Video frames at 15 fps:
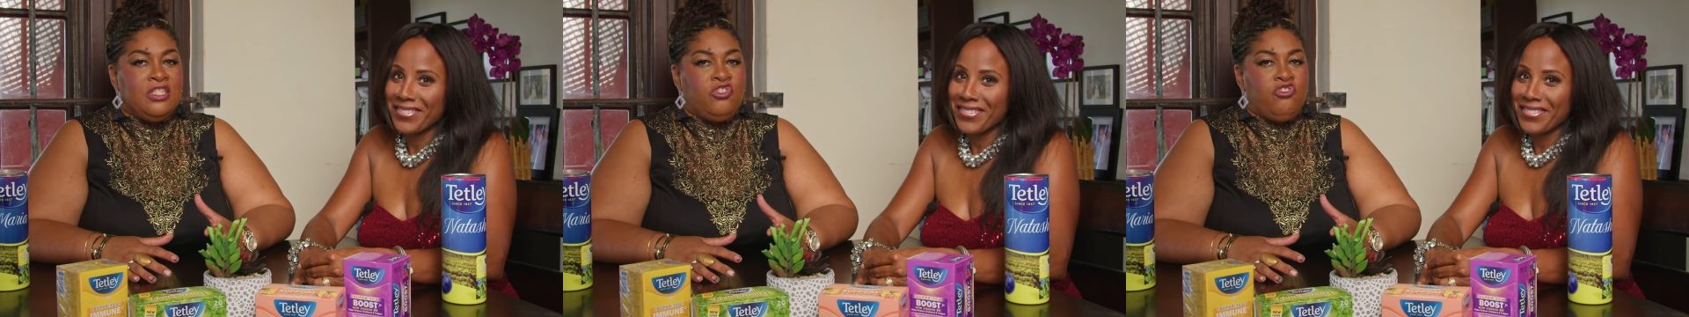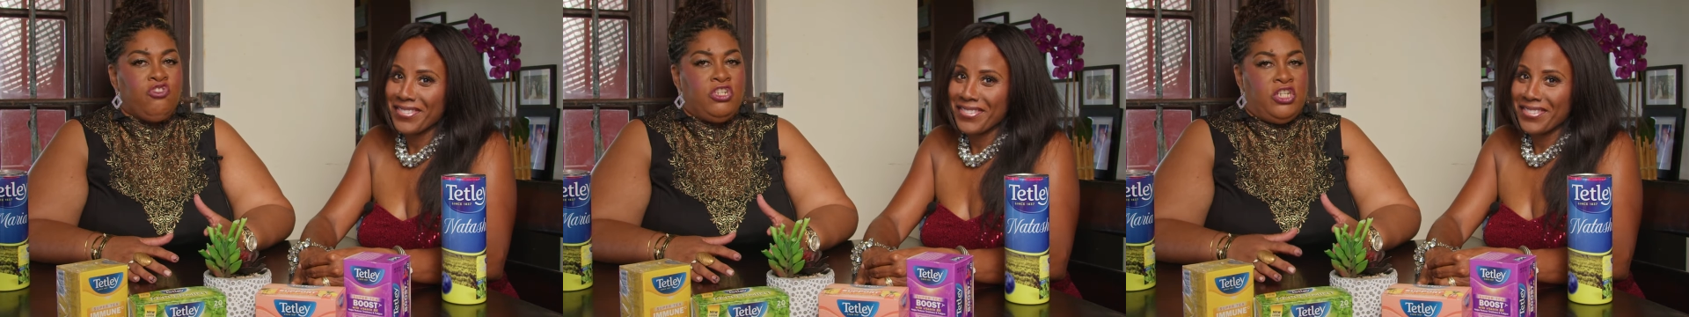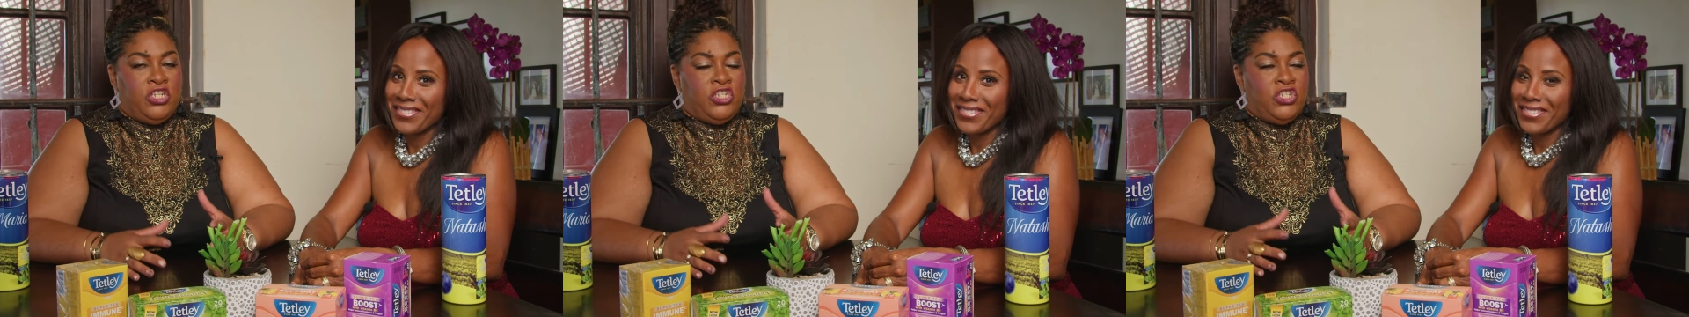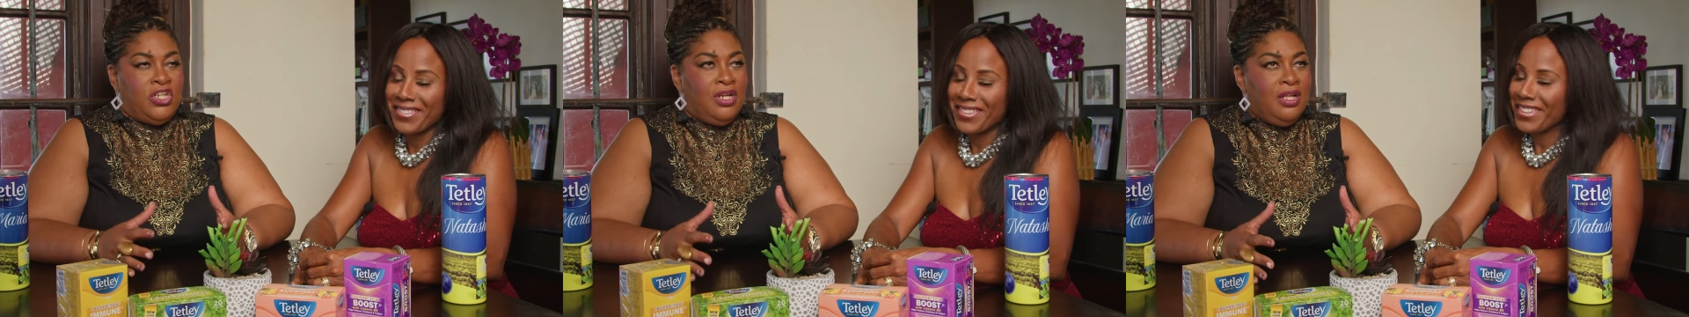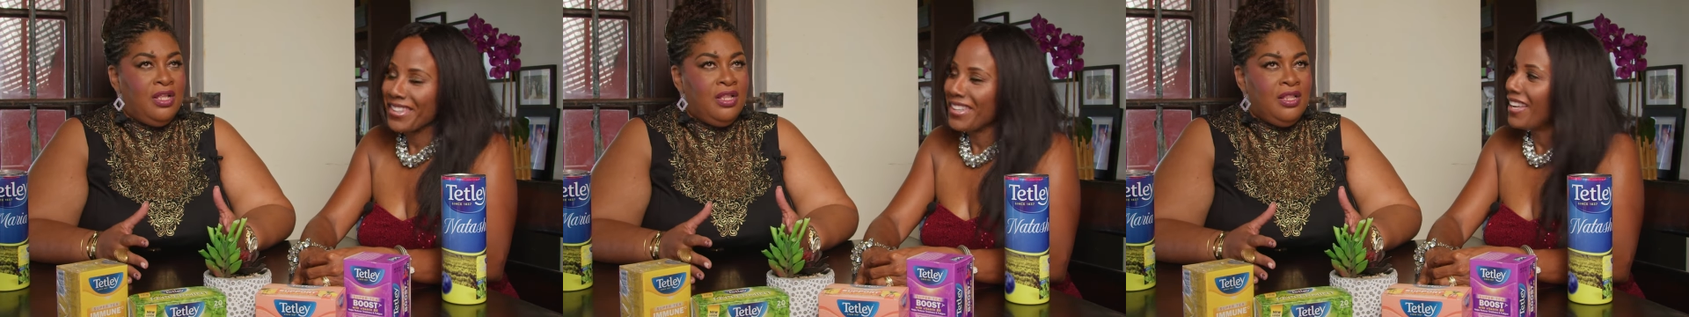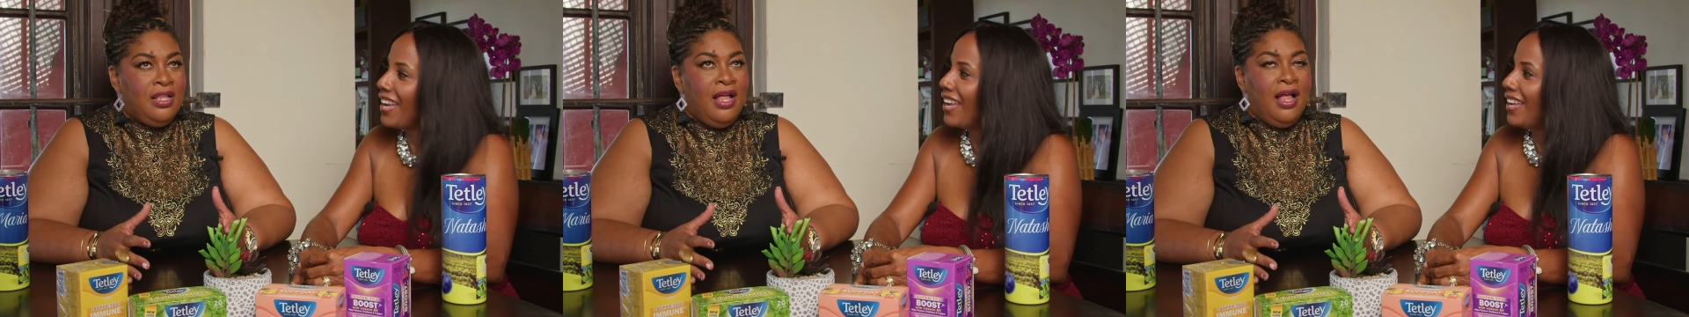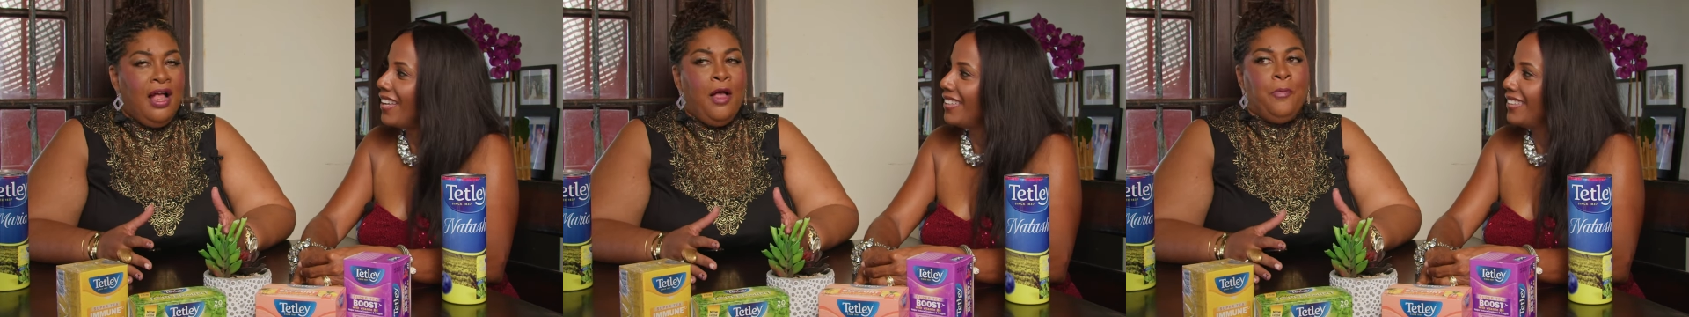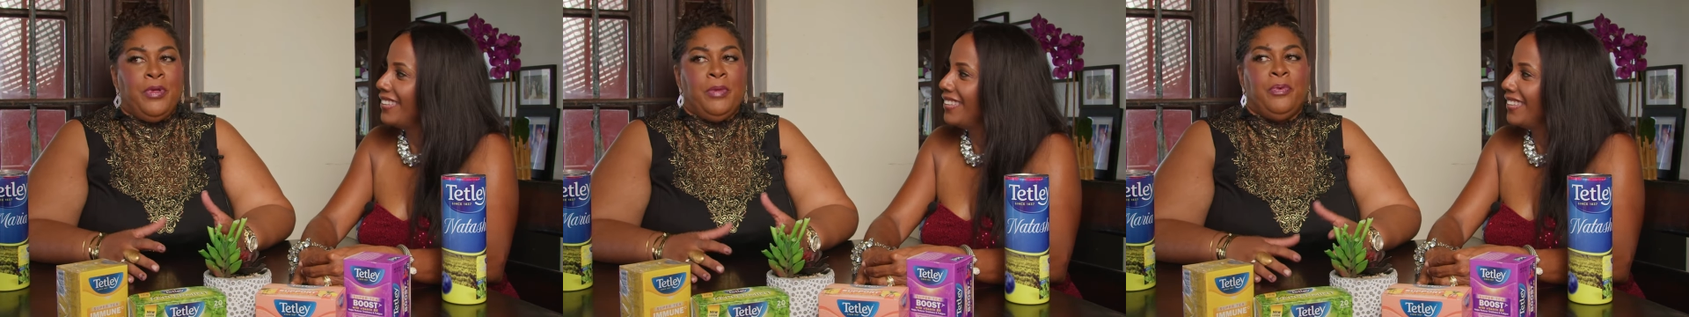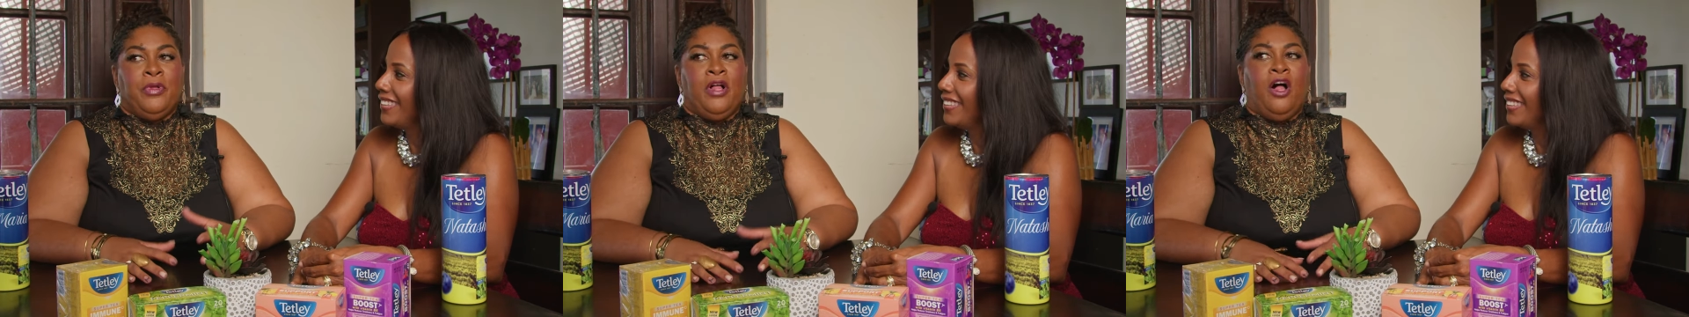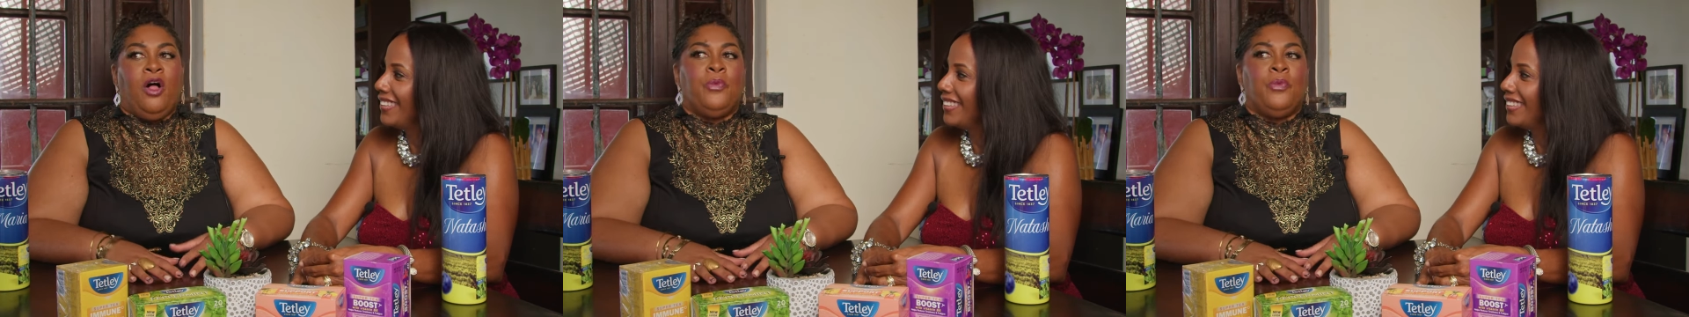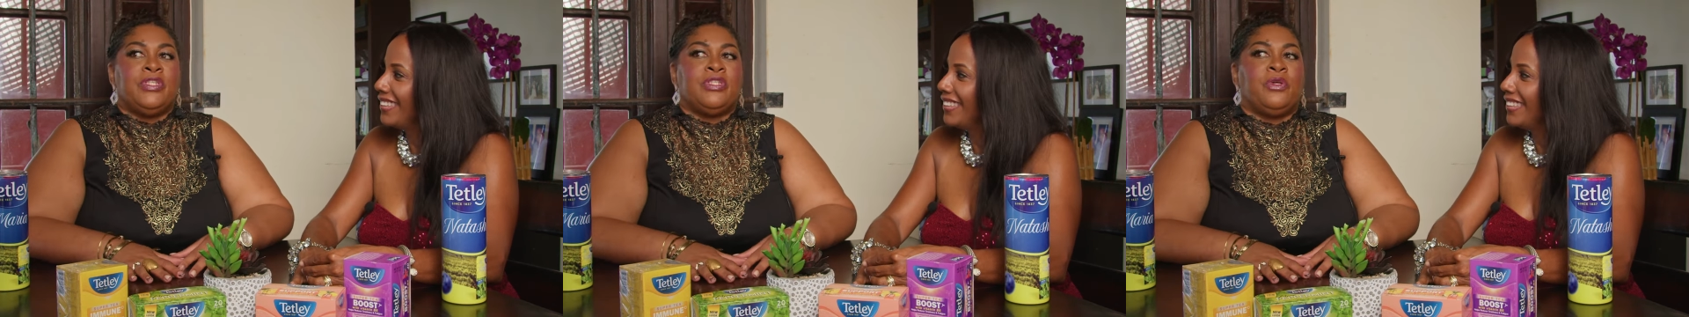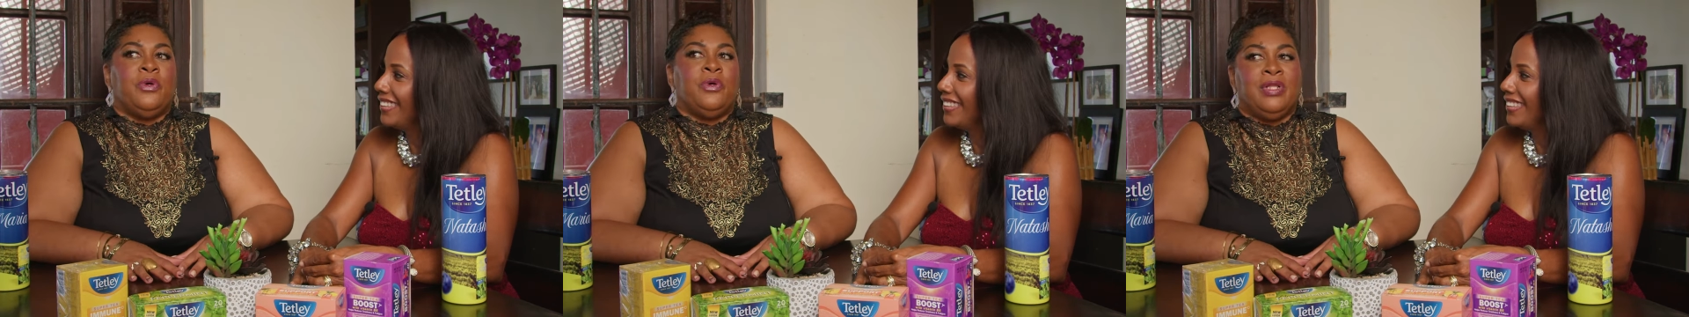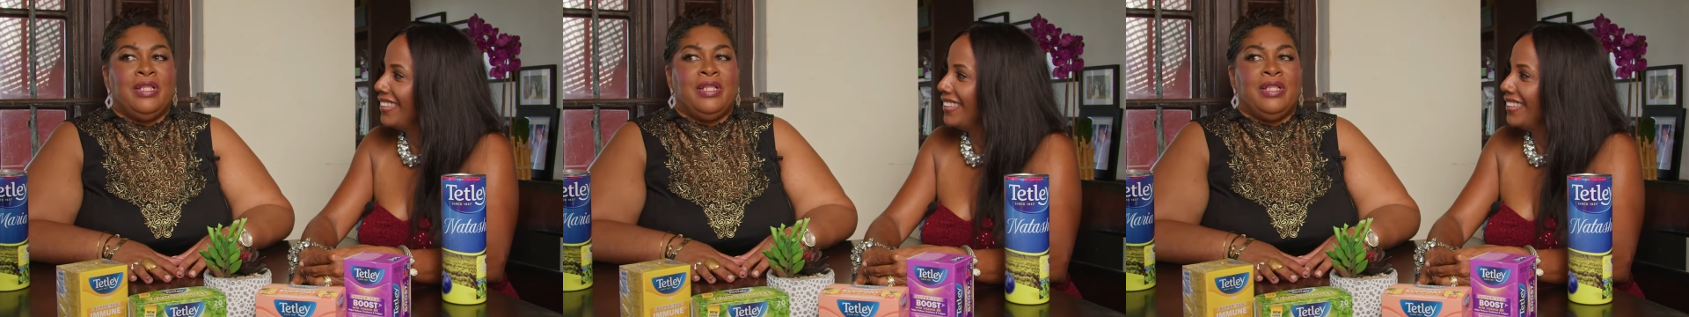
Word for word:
Speaker 1: traditional. Yeah. People always go